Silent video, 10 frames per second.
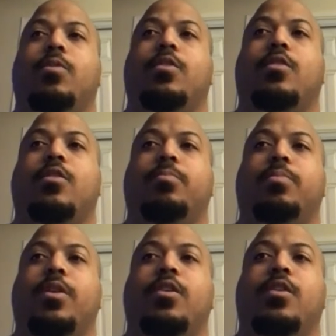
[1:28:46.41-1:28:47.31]
but to
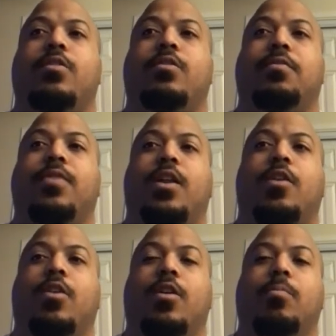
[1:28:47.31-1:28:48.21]
compete against a
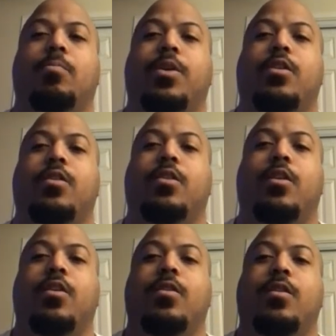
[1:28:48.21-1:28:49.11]
fellow unbeaten
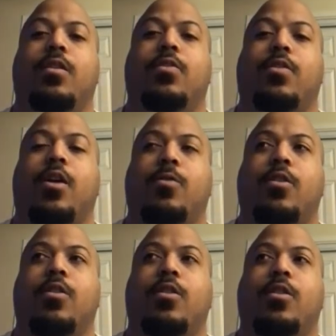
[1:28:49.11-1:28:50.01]
in Izawa.